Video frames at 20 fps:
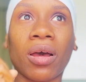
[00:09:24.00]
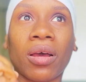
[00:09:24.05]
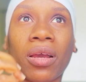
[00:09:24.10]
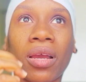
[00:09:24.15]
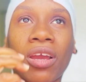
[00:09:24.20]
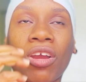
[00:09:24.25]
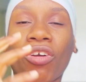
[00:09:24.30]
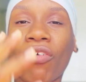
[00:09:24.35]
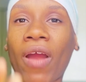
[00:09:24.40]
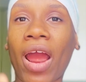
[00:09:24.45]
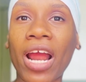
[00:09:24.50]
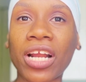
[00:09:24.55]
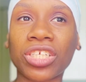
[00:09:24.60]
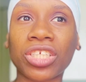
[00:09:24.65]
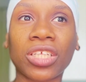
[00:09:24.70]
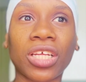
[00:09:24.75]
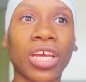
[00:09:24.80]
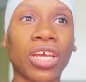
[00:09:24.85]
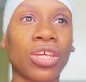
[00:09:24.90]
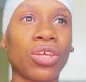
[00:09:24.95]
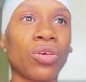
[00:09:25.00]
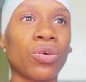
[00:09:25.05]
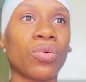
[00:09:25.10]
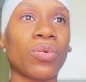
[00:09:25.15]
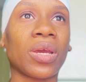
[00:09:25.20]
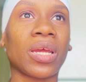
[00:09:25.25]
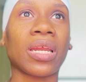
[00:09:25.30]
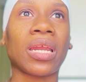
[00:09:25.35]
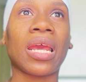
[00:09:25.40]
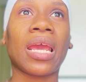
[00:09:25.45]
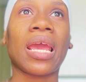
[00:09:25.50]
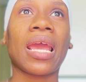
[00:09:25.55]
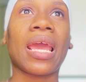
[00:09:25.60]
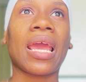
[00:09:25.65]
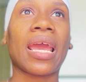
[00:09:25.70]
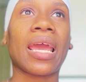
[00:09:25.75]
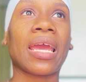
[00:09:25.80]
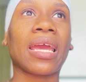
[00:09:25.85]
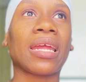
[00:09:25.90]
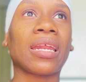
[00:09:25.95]
congratulate you
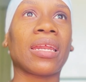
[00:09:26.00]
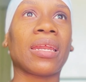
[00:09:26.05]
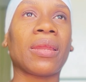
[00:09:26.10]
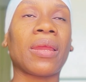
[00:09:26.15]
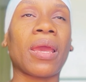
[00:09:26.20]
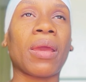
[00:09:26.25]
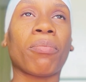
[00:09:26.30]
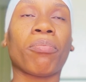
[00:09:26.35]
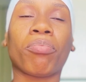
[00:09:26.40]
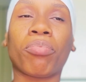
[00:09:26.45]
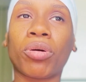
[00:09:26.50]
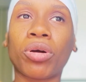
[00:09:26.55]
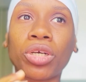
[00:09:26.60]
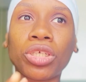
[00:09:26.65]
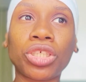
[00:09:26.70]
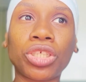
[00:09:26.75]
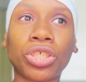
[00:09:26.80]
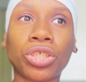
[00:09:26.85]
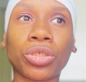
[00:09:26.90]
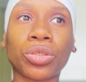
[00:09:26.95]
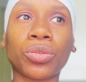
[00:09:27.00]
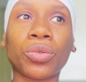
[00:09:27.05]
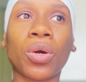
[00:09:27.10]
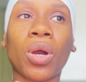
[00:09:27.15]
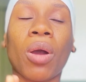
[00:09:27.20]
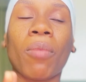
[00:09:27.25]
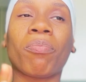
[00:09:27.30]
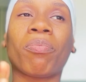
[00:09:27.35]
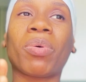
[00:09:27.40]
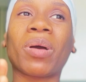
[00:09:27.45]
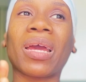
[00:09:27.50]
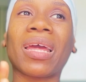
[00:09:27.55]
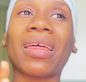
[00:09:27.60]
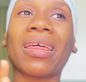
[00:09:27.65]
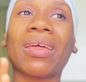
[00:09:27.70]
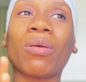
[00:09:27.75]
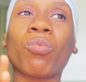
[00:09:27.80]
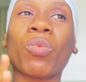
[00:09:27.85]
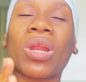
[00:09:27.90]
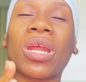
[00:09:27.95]
and push you. But
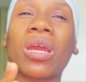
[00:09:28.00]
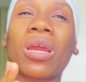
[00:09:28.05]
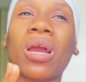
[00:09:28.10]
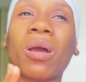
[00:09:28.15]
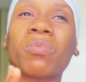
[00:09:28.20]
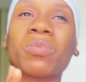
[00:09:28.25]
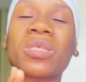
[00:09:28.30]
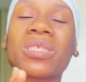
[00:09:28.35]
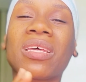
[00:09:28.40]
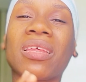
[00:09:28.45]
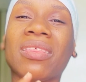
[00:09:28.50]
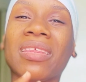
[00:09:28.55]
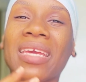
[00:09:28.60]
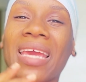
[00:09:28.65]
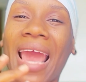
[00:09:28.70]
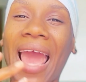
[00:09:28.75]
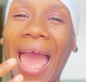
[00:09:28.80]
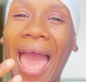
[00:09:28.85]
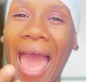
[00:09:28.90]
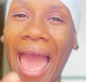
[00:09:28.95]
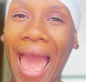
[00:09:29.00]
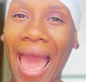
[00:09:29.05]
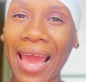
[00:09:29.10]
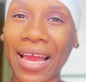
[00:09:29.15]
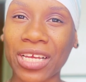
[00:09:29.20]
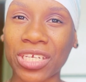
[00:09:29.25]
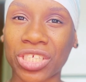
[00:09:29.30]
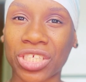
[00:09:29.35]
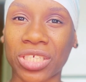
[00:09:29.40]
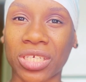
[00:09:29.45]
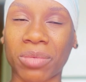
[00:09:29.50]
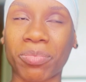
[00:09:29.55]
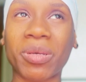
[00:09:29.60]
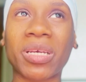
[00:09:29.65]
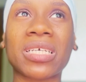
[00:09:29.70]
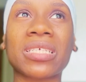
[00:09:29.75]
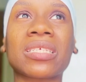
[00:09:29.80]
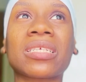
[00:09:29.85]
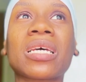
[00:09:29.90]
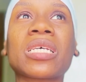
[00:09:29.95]
when it comes to the action,
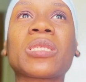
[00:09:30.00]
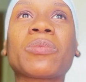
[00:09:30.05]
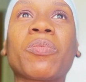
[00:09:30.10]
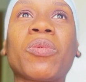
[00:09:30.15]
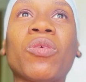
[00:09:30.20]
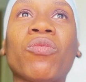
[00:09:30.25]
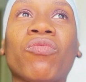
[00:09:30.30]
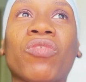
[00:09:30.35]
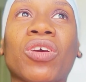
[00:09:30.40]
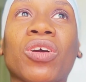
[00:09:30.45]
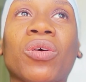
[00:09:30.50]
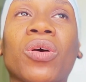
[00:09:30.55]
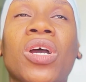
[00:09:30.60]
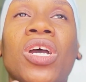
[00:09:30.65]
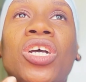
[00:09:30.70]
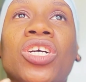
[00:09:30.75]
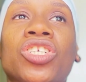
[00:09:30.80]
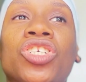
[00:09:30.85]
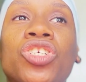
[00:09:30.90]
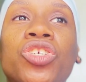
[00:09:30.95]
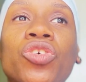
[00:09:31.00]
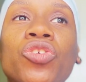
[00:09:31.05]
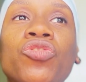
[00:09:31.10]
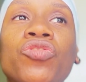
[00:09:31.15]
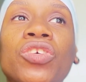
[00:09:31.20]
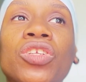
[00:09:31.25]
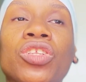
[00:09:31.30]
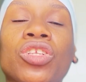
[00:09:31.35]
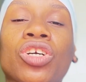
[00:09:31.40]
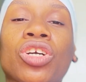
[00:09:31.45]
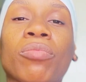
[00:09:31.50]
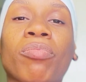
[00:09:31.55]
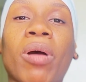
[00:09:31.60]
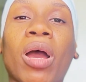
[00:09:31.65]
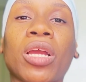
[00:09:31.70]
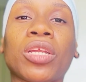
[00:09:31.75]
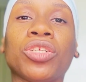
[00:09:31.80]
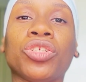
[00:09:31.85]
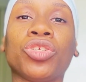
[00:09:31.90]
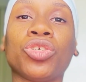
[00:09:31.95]
because let's be real, children learn
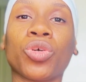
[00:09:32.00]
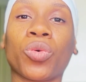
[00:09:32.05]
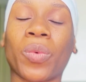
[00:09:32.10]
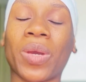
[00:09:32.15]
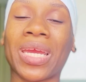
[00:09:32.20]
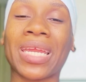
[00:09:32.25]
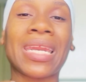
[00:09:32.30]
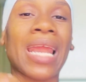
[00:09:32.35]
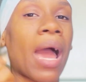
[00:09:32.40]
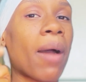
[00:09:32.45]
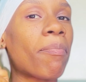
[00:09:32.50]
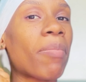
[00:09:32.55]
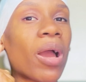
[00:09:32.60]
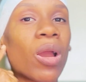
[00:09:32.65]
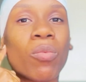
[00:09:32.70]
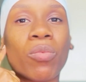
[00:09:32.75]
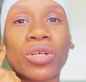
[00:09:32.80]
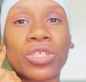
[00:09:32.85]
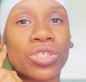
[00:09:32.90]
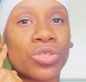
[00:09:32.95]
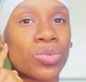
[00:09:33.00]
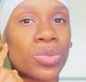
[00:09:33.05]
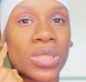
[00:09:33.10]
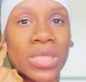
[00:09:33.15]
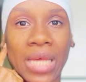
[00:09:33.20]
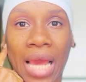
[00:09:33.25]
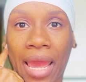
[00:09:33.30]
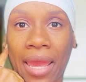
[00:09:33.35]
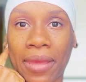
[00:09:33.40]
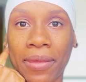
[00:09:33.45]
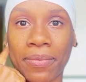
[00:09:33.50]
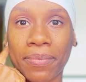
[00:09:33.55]
by doing, not by what you say.